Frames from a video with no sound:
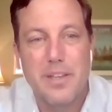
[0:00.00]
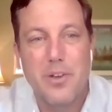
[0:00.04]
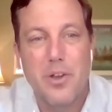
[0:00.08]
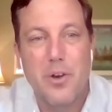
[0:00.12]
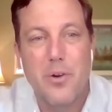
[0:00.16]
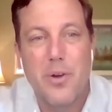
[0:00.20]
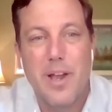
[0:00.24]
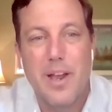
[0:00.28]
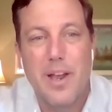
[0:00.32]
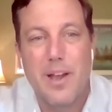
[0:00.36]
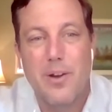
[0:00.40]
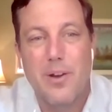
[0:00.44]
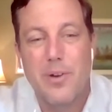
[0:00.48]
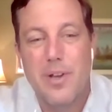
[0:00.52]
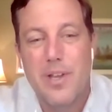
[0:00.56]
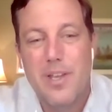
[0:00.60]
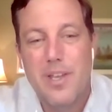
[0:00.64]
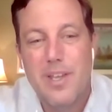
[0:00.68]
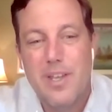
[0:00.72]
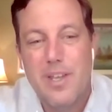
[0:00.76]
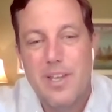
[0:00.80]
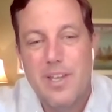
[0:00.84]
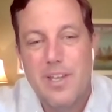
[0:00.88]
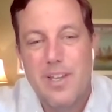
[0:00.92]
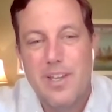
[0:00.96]
know-how
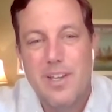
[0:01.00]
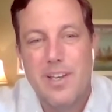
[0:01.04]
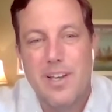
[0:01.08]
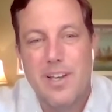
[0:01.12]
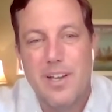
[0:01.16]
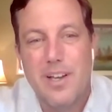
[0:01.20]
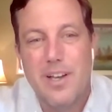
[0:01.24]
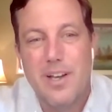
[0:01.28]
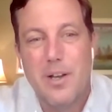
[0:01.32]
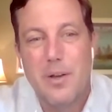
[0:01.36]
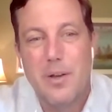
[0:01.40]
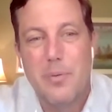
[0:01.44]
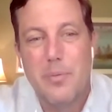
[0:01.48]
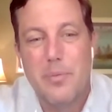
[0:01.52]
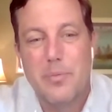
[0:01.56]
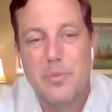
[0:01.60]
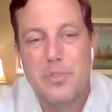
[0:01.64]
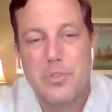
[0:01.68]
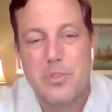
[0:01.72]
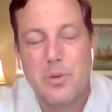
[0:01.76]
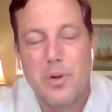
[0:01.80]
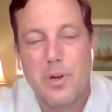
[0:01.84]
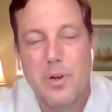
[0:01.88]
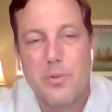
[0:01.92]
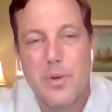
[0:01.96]
um,
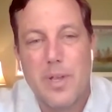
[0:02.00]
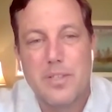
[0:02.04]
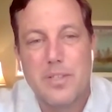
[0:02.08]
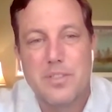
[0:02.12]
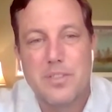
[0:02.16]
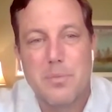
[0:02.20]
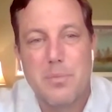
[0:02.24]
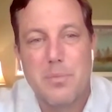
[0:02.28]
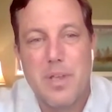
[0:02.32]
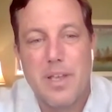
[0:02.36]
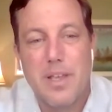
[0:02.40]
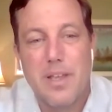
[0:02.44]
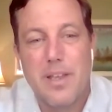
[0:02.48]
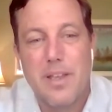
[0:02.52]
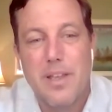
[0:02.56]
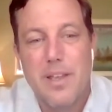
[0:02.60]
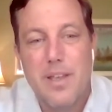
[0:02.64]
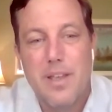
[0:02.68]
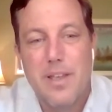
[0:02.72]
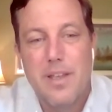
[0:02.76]
to our resume.